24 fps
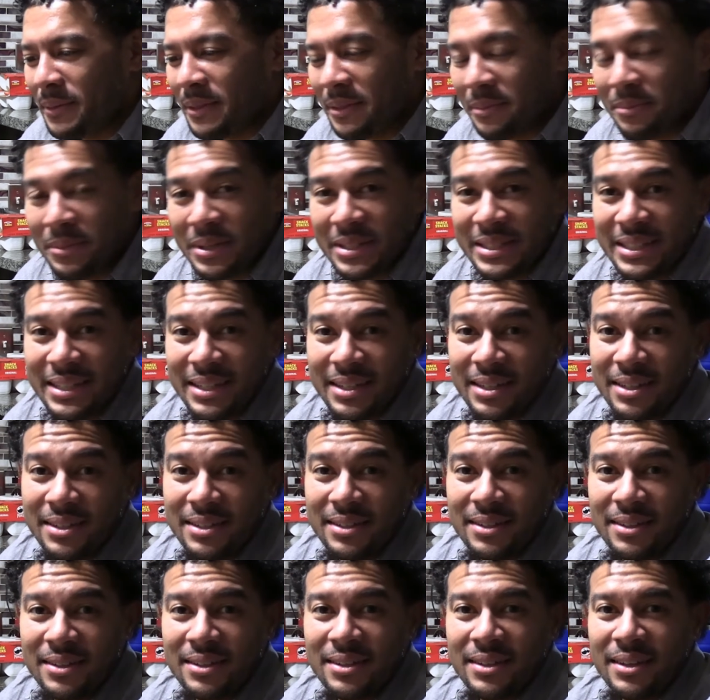But
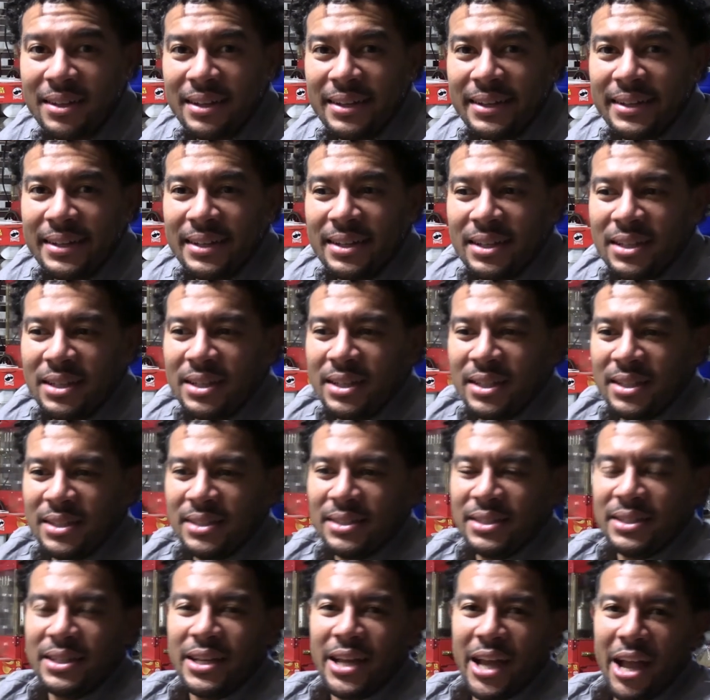then
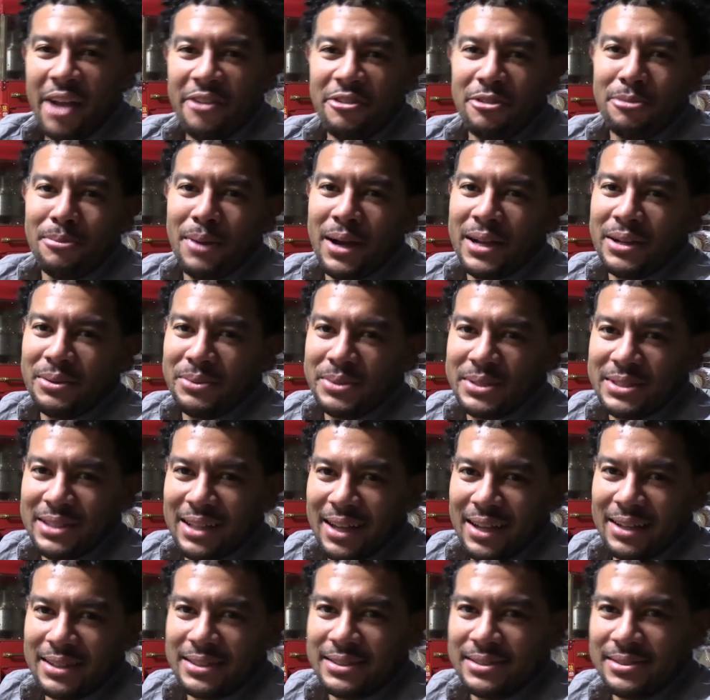everybody was
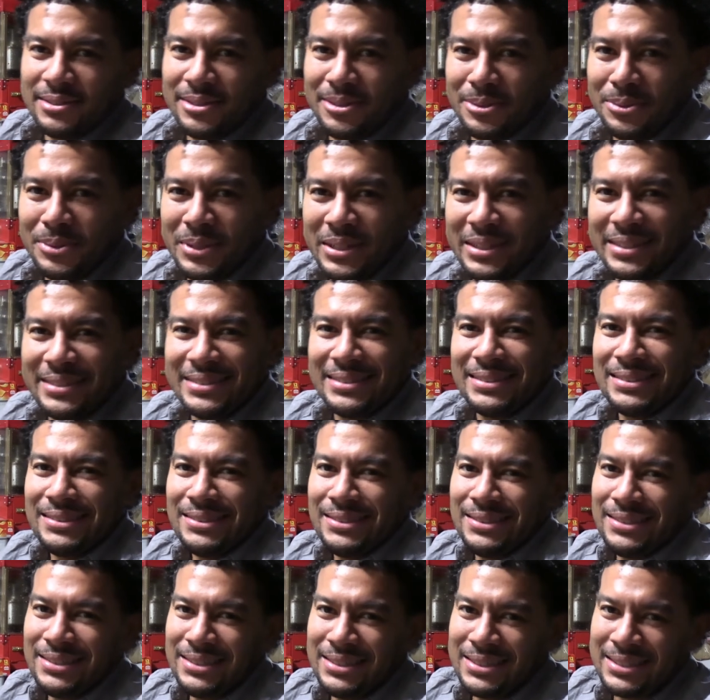like, you know what?
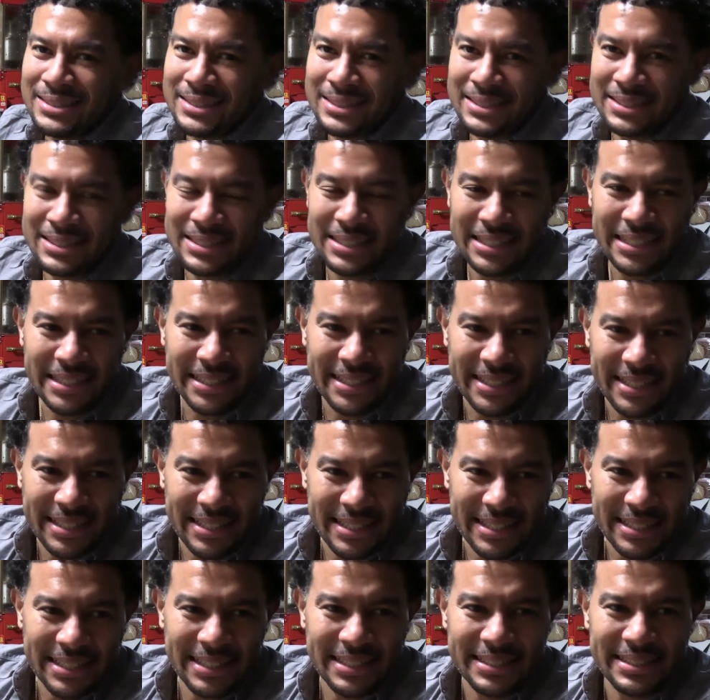
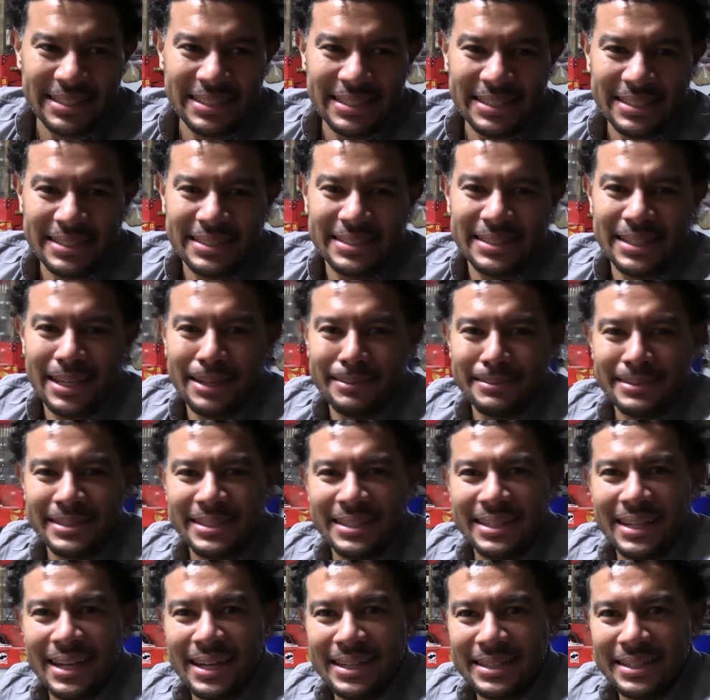I think it's time to
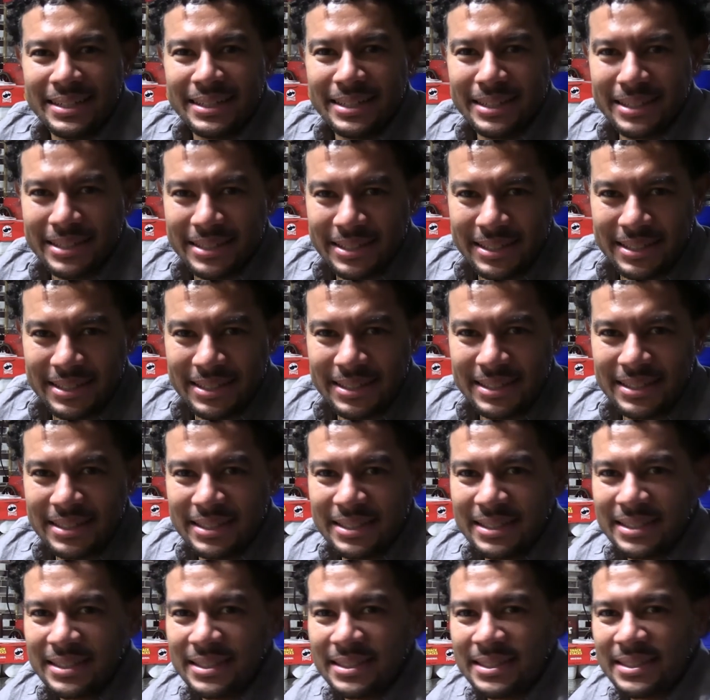get out of
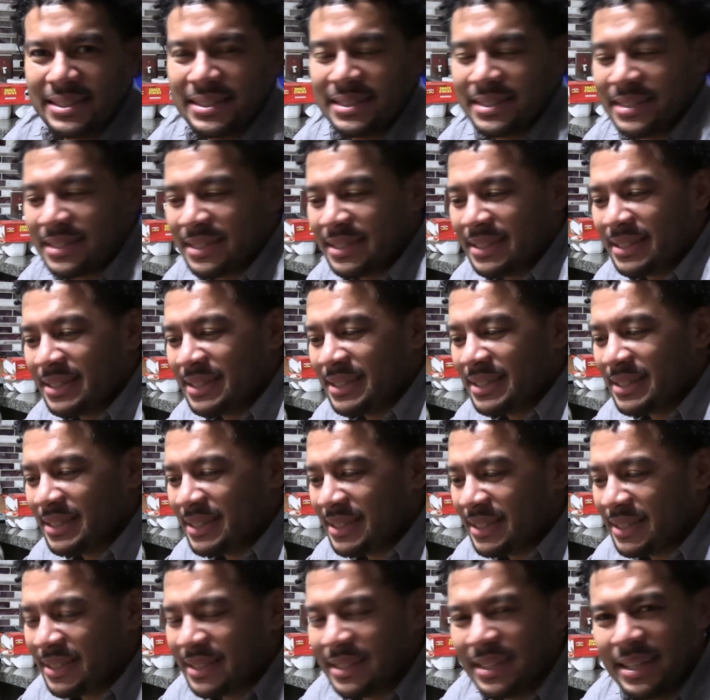here.
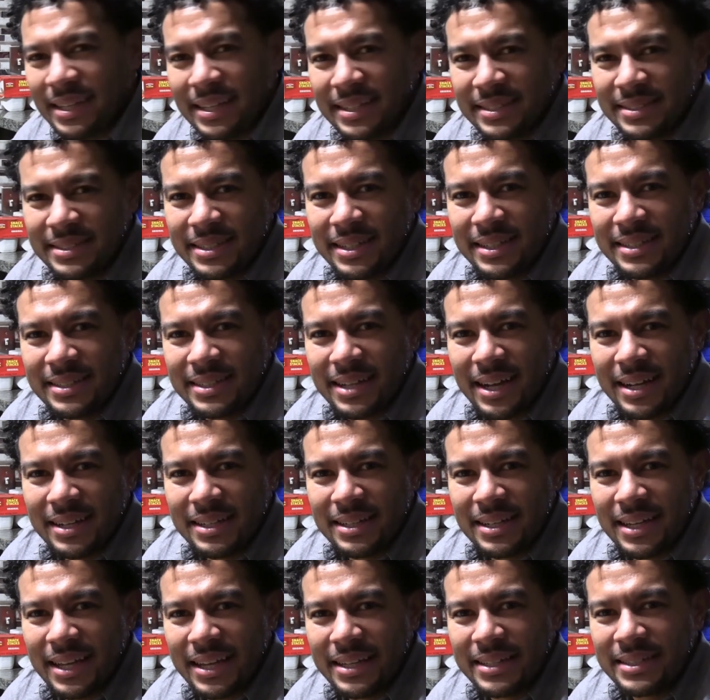Yeah, it's getting kind
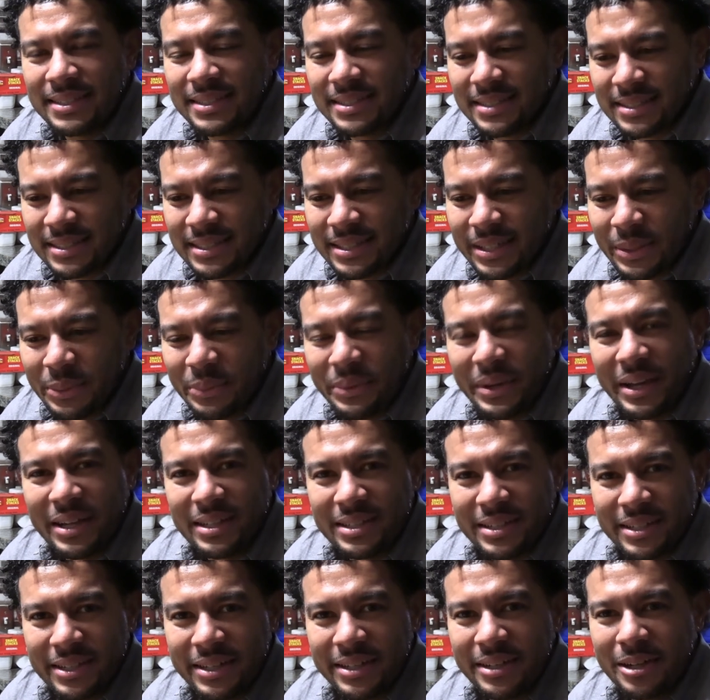of late. We had
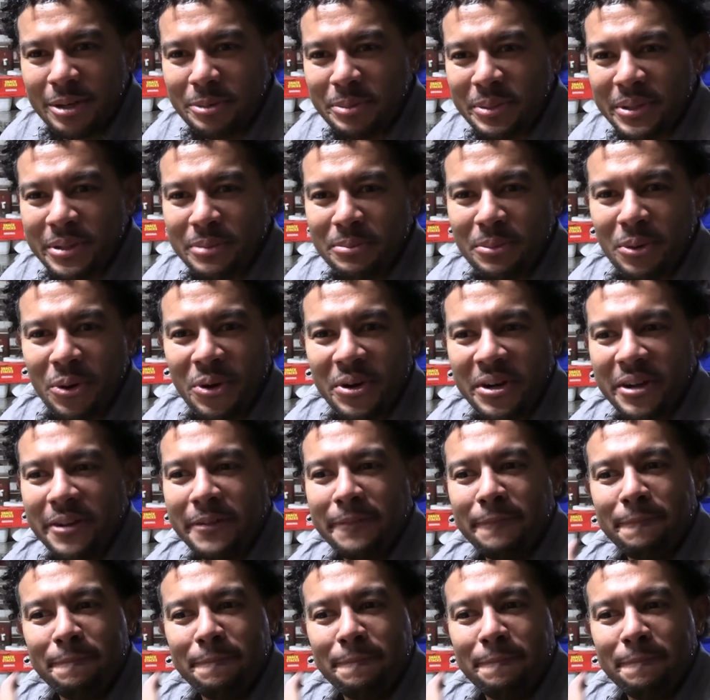to get up in the morning.